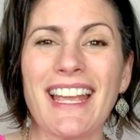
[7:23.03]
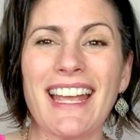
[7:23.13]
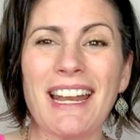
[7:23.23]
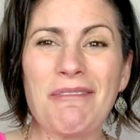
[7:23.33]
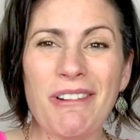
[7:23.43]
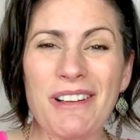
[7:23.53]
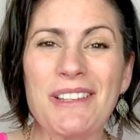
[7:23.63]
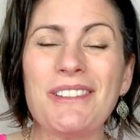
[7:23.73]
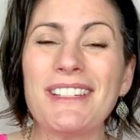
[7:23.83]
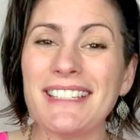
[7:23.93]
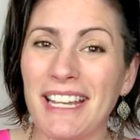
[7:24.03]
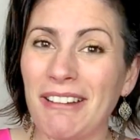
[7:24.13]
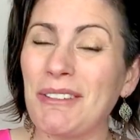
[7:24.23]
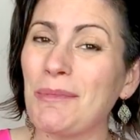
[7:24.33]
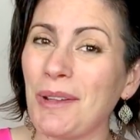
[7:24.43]
And I want you to take
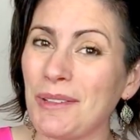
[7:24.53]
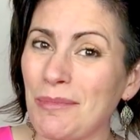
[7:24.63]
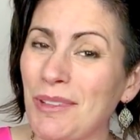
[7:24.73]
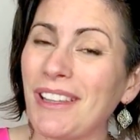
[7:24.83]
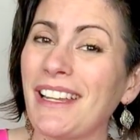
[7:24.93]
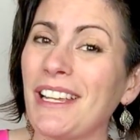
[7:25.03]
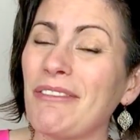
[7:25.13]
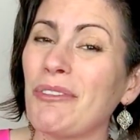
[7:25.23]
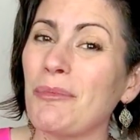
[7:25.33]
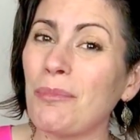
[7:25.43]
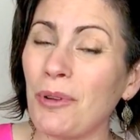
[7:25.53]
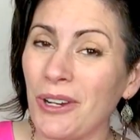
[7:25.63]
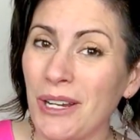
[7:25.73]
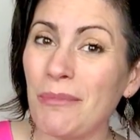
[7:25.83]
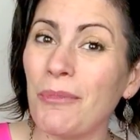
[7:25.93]
responsibility for
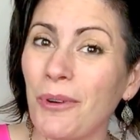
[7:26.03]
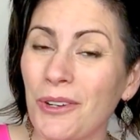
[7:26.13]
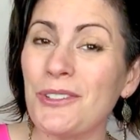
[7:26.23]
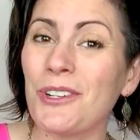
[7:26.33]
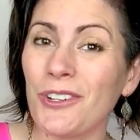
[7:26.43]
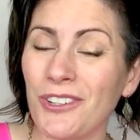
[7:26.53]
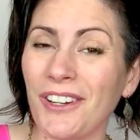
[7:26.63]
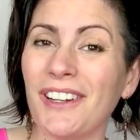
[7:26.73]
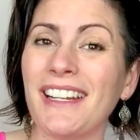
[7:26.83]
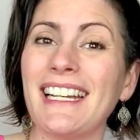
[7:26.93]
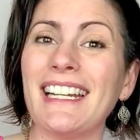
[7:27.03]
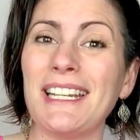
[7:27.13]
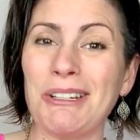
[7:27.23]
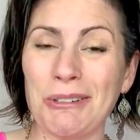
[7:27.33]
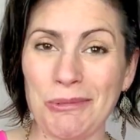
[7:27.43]
putting more turn on in
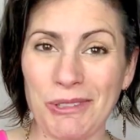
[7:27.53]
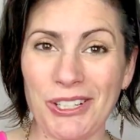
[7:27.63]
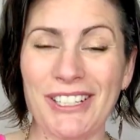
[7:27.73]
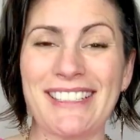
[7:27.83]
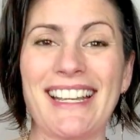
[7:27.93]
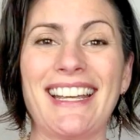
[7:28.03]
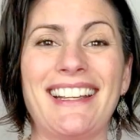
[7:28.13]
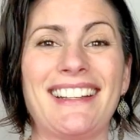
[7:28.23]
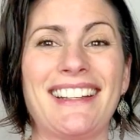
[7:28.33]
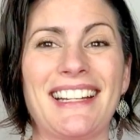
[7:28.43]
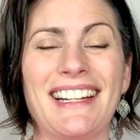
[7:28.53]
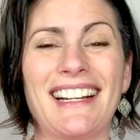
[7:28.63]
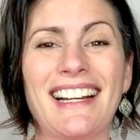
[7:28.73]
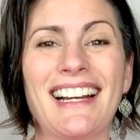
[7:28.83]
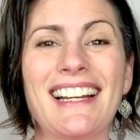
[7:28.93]
your workday.
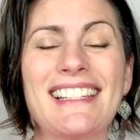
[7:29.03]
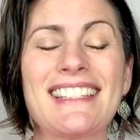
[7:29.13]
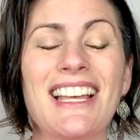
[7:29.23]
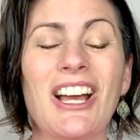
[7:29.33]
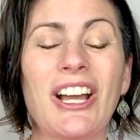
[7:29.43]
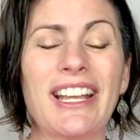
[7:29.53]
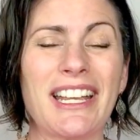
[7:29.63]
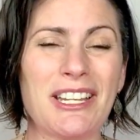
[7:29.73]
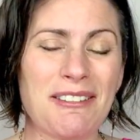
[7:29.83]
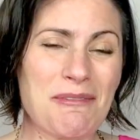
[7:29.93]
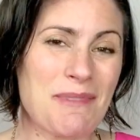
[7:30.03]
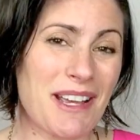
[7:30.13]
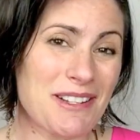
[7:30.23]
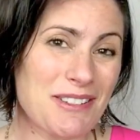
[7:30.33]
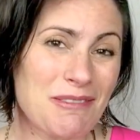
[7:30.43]
Because can you
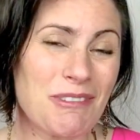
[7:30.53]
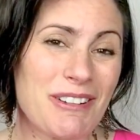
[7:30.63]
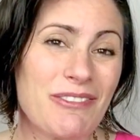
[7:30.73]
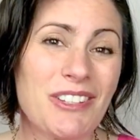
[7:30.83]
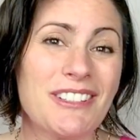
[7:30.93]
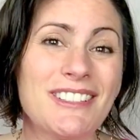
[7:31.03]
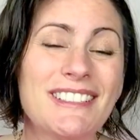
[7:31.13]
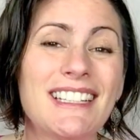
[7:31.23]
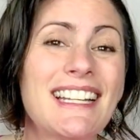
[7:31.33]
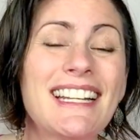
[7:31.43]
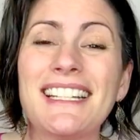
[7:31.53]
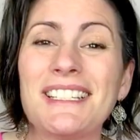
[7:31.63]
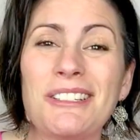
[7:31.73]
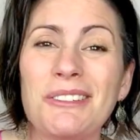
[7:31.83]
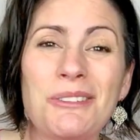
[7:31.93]
imagine what it feels like to
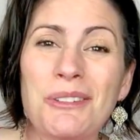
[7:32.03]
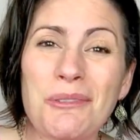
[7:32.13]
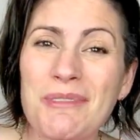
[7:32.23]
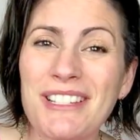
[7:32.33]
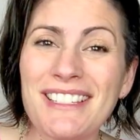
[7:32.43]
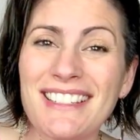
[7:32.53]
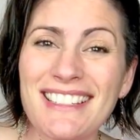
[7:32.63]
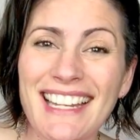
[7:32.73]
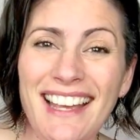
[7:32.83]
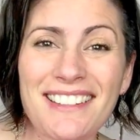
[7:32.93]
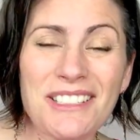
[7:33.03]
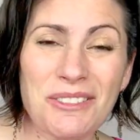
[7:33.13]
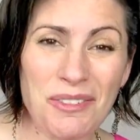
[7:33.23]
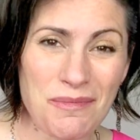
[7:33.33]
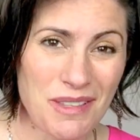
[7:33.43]
do your business tasks
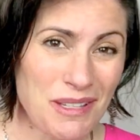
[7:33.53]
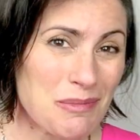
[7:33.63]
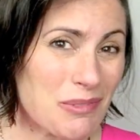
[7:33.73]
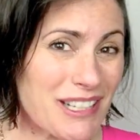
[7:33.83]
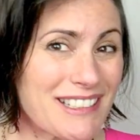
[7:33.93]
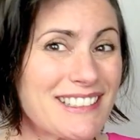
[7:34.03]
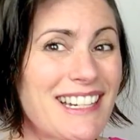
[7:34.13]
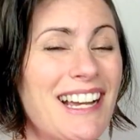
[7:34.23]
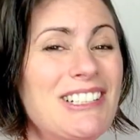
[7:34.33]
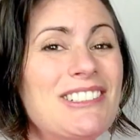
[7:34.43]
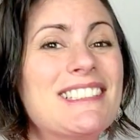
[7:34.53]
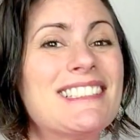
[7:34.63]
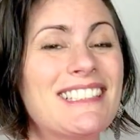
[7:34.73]
from this place now?